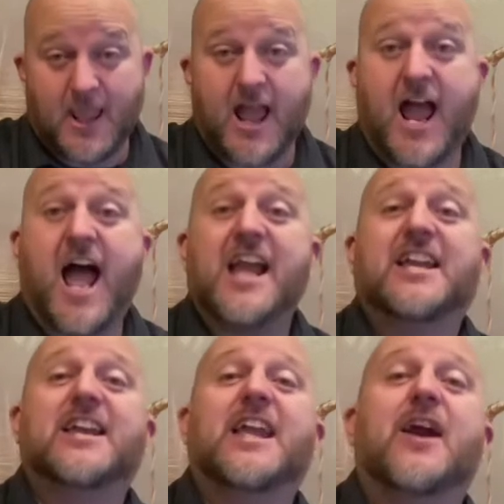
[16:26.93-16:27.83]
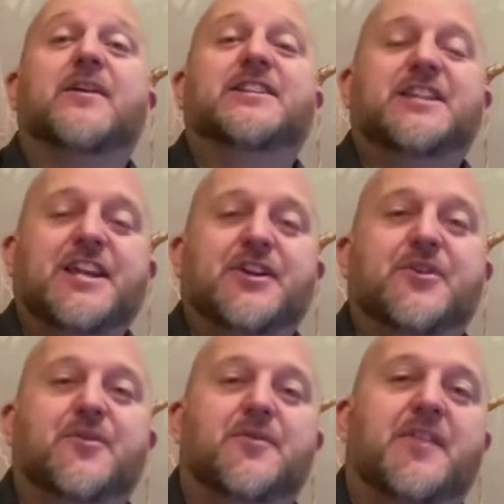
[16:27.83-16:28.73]
I can guarantee
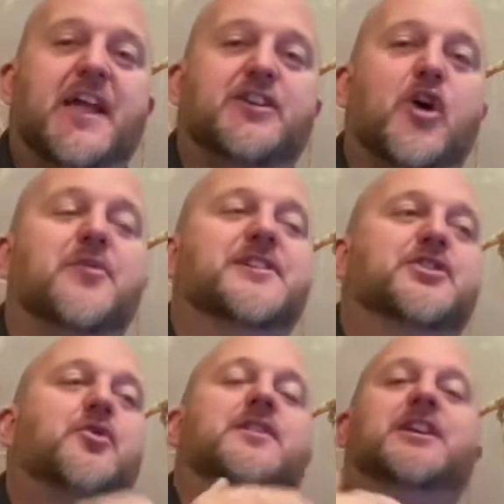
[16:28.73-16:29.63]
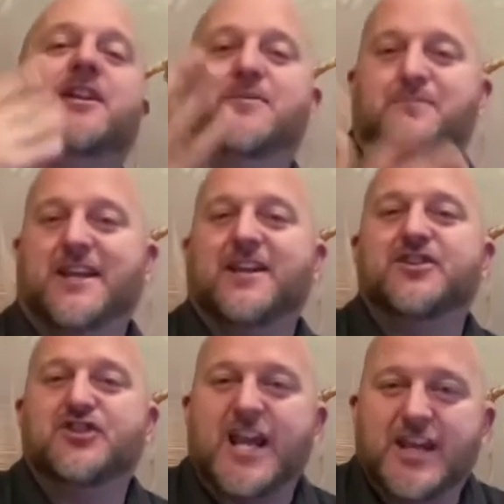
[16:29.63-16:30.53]
you that God is going to begin
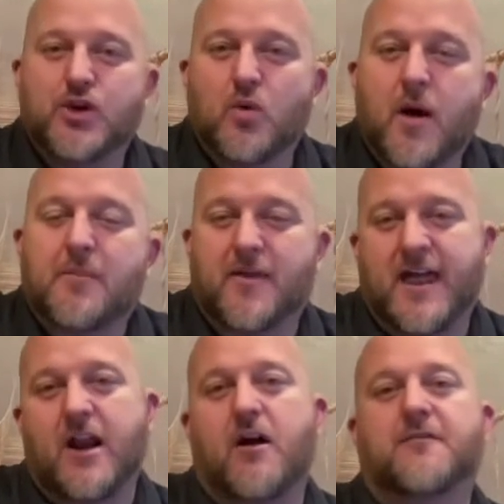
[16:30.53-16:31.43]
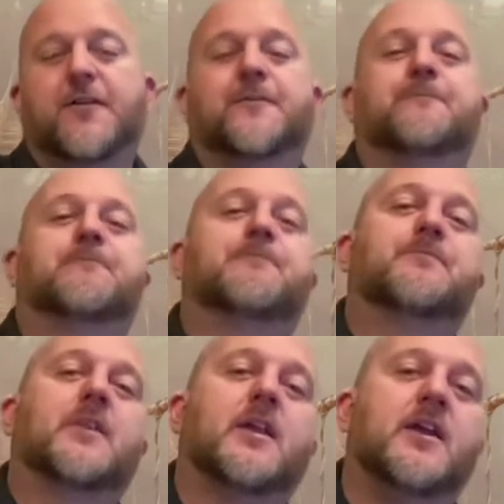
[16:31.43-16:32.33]
to take you up on that offer.
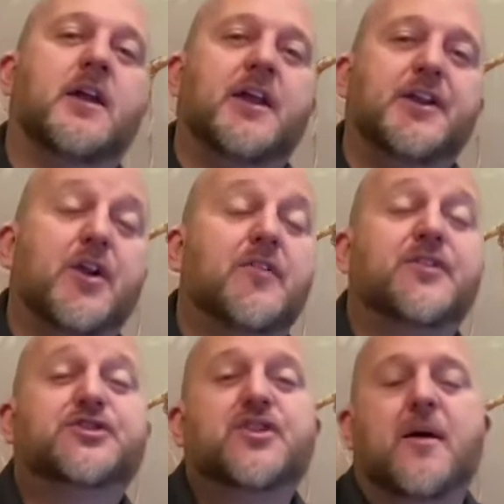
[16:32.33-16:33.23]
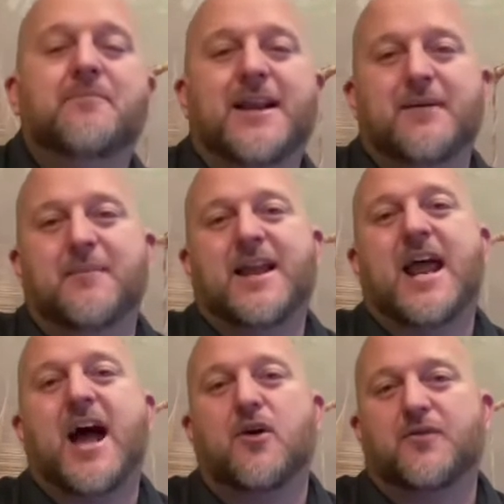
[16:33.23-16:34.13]
You know, there's not many men
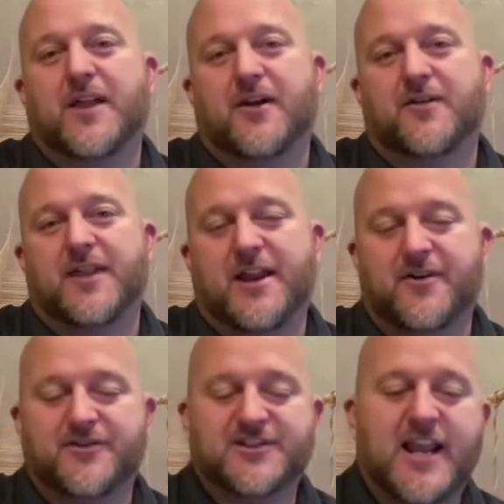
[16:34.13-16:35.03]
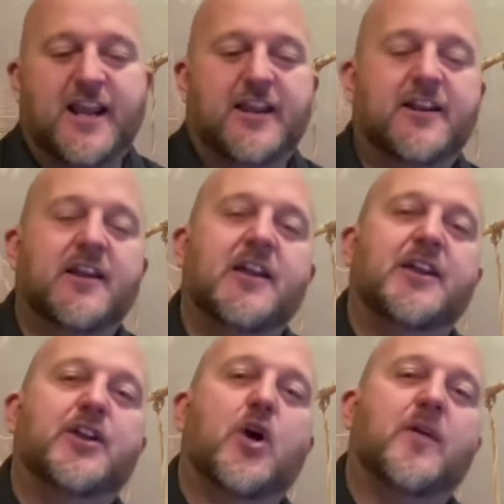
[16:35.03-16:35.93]
out there that are saying,
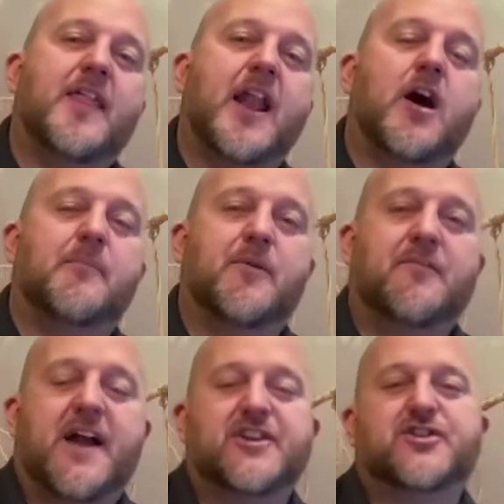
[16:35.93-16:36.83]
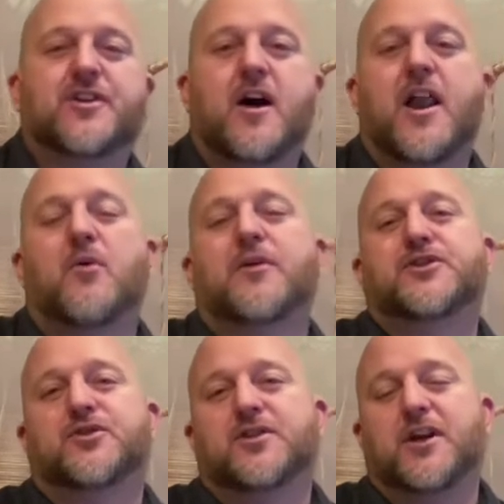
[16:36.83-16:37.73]
you know, in that humble fashion, God, I want
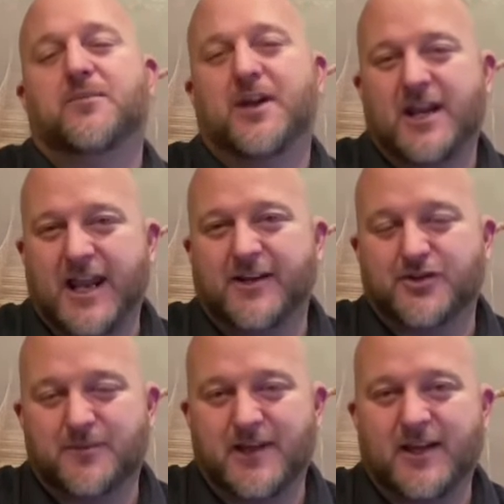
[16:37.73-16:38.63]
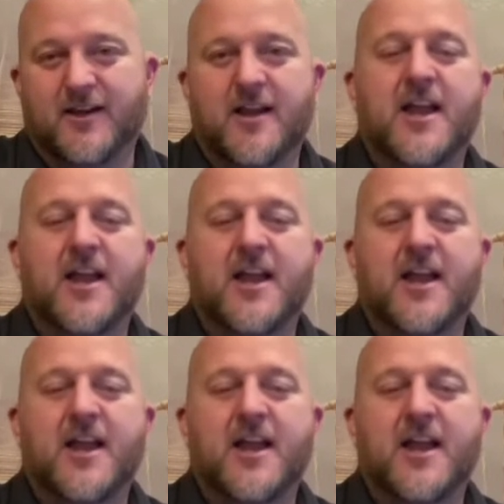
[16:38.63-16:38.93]
you to communicate to me.